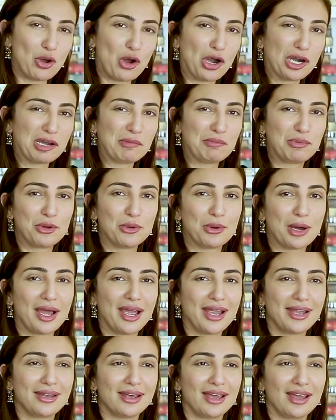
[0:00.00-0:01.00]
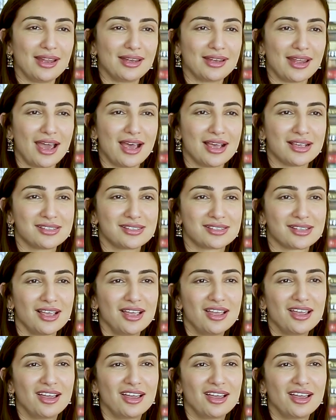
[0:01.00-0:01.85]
blonde and blue-eyed, and as